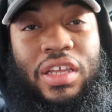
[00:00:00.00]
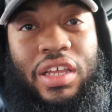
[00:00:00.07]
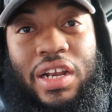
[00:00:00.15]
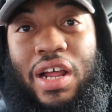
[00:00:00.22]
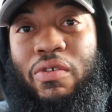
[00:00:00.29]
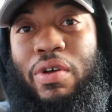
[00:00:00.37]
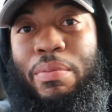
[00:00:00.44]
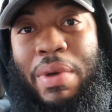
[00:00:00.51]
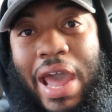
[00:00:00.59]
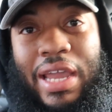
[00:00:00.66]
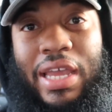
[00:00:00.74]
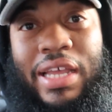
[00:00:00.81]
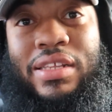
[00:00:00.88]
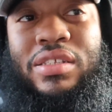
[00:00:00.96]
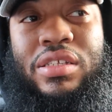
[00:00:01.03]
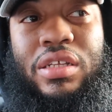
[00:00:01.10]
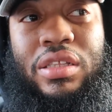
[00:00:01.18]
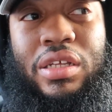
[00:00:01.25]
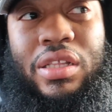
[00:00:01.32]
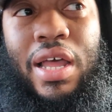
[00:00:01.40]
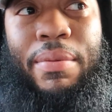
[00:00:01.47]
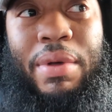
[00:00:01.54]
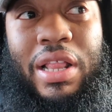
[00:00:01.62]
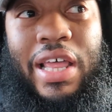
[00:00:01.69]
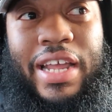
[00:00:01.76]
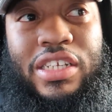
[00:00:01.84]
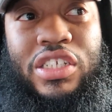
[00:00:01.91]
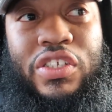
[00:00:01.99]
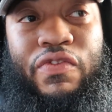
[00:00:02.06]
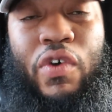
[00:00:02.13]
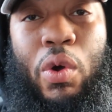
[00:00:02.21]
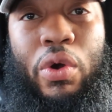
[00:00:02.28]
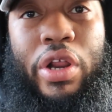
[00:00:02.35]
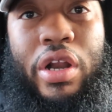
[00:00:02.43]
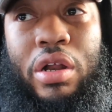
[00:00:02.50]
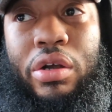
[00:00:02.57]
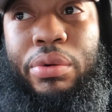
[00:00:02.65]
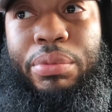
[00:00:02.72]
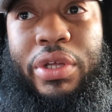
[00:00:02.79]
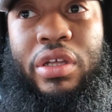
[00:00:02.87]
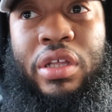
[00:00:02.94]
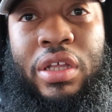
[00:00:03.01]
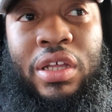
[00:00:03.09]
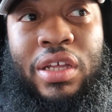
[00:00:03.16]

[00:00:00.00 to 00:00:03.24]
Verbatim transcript: and I went back instantly. Like my leg just folded under me.